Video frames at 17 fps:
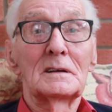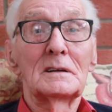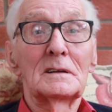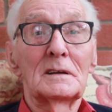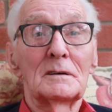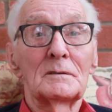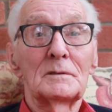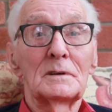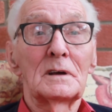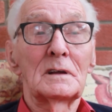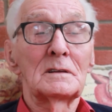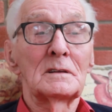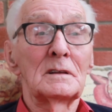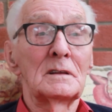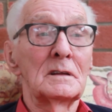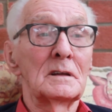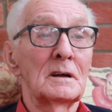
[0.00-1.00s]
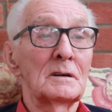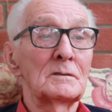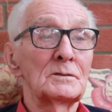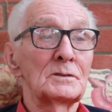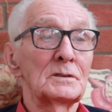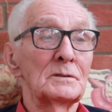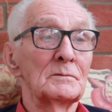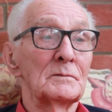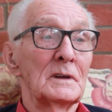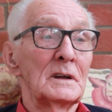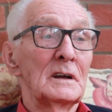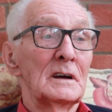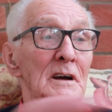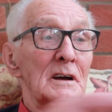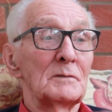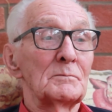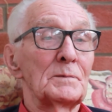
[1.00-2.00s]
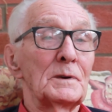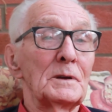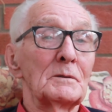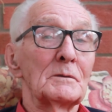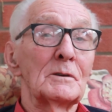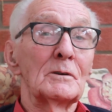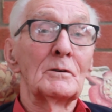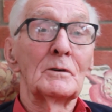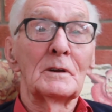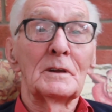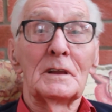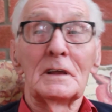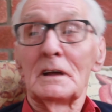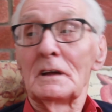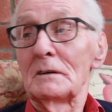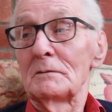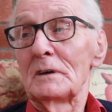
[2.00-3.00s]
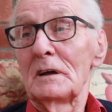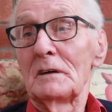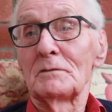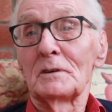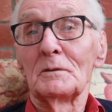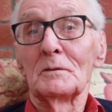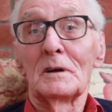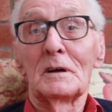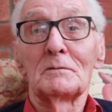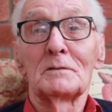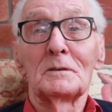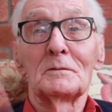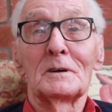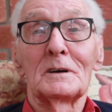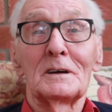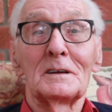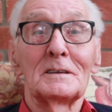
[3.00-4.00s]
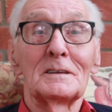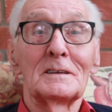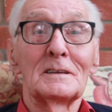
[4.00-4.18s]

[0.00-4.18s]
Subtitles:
Yeah, we had it in the house and had people all in here everywhere.